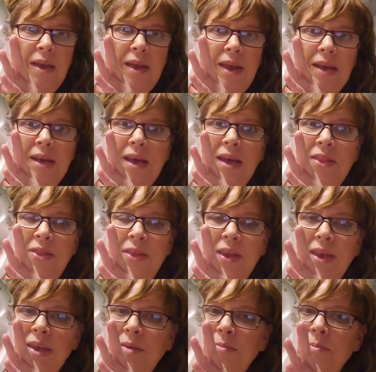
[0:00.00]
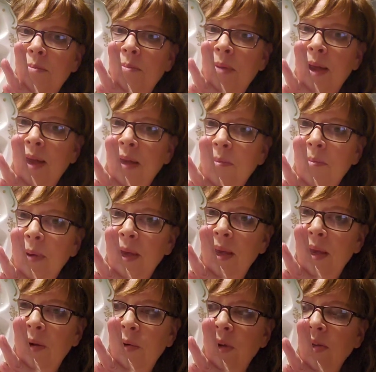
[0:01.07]
And I think it might be
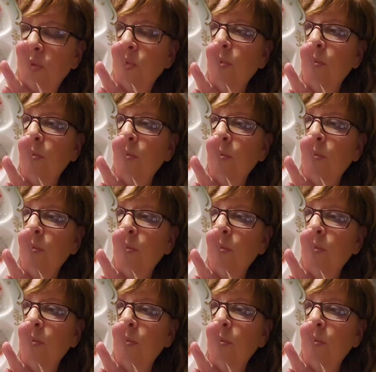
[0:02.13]
an oyster